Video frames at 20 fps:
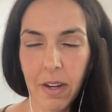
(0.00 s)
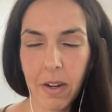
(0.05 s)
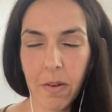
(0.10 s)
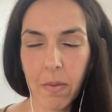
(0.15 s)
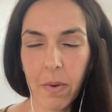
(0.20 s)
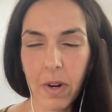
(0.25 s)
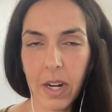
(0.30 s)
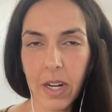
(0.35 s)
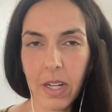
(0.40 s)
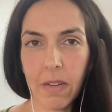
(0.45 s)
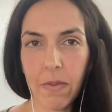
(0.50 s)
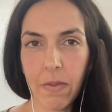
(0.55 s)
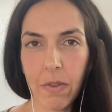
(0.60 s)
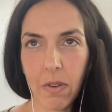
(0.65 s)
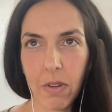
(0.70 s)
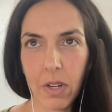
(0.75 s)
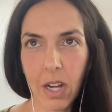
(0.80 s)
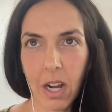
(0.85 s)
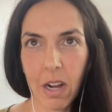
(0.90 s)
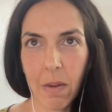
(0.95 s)
Whereas if you
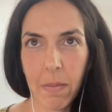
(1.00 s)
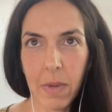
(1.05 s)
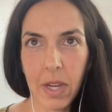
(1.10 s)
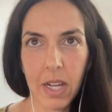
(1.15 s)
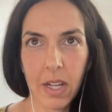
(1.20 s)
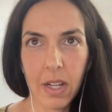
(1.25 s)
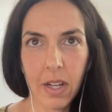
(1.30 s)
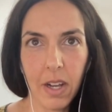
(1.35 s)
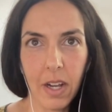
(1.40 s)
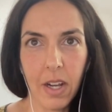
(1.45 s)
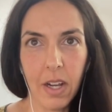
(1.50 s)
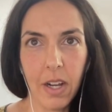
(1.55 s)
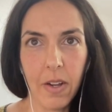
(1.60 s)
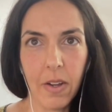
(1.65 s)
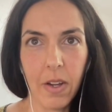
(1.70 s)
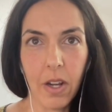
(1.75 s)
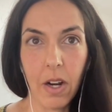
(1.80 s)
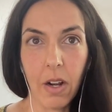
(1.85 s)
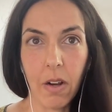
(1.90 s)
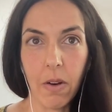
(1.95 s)
tell me,
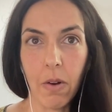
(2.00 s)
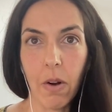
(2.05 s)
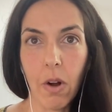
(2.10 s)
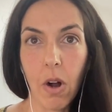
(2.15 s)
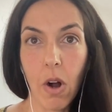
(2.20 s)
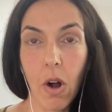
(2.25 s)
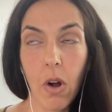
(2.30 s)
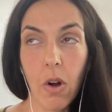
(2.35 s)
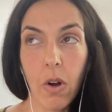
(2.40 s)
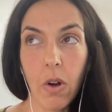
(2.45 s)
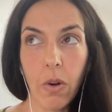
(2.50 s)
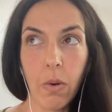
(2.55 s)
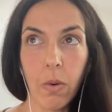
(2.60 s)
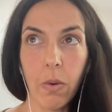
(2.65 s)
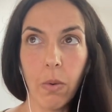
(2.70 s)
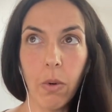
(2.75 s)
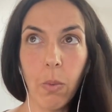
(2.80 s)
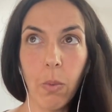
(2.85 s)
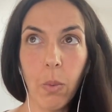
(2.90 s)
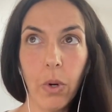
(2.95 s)
you know, oh,
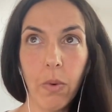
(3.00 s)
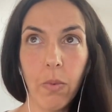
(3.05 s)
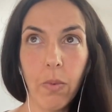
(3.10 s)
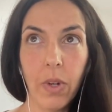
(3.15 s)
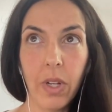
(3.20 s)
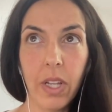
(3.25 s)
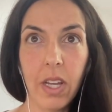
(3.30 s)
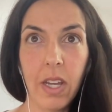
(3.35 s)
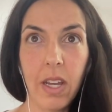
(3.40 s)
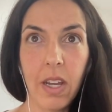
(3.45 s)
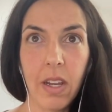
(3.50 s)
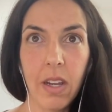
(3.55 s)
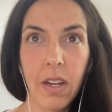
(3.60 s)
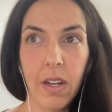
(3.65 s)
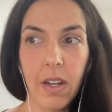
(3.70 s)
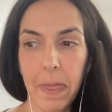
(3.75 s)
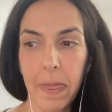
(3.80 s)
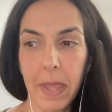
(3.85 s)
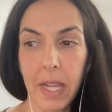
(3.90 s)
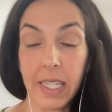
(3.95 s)
well, we're really
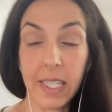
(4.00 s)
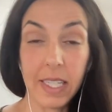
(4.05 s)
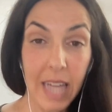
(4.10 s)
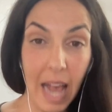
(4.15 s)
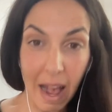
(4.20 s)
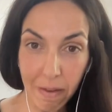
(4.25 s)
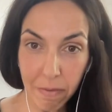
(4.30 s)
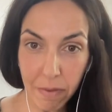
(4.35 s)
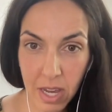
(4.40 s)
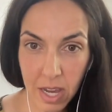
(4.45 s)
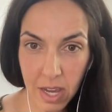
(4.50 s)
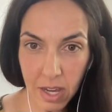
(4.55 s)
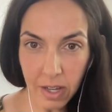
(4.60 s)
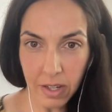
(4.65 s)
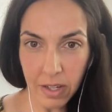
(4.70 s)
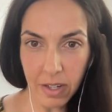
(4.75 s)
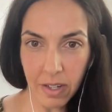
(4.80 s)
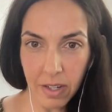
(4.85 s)
savvy,